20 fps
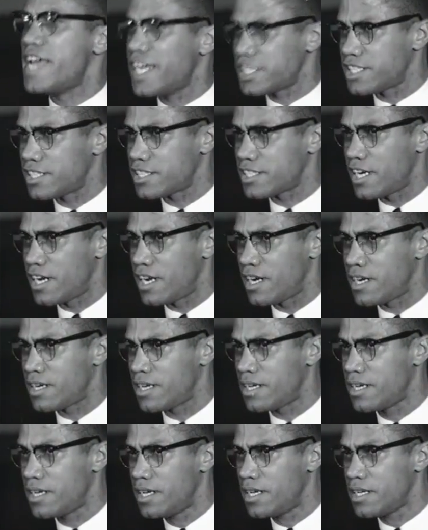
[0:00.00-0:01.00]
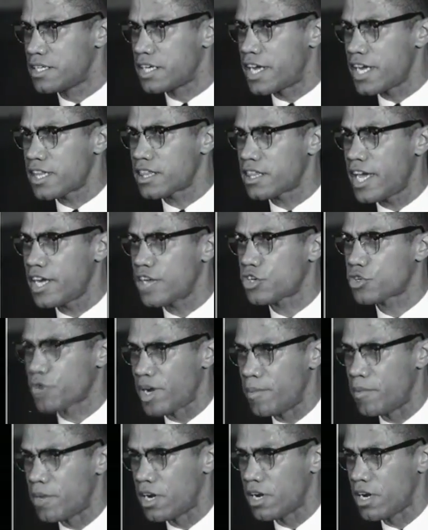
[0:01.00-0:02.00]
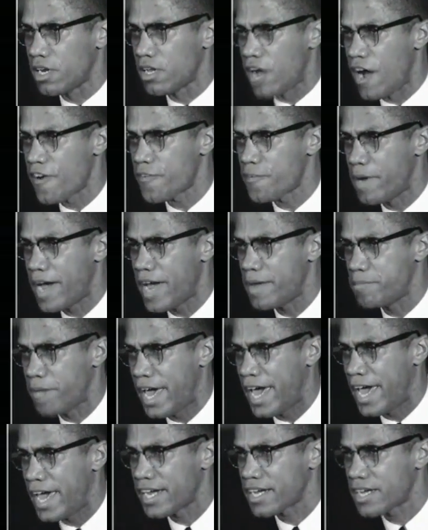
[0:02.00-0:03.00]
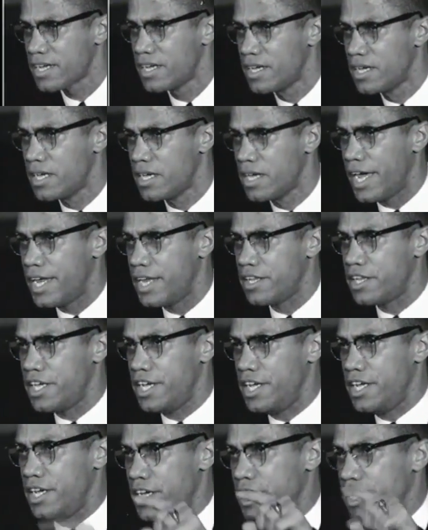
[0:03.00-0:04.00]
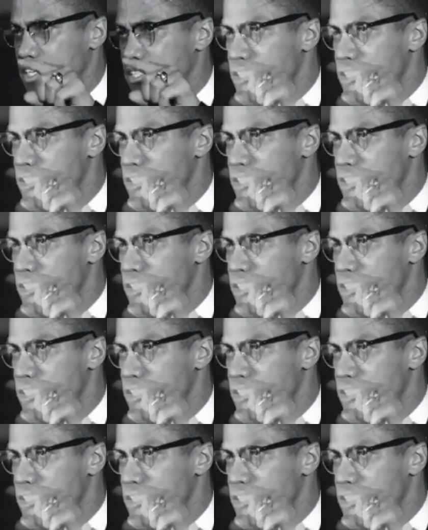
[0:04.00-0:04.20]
necessary to get that criminal off my back. And the